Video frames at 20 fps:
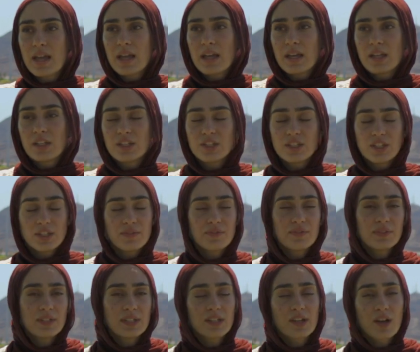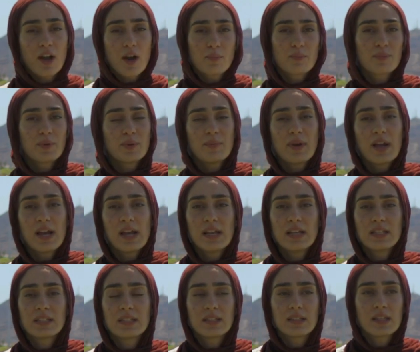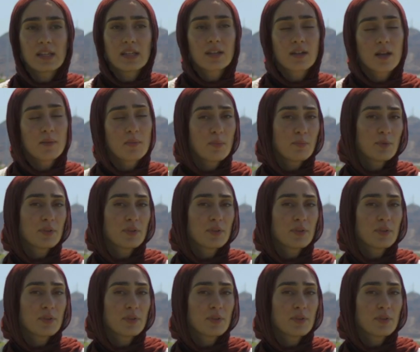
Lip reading: shift and compromise and like come up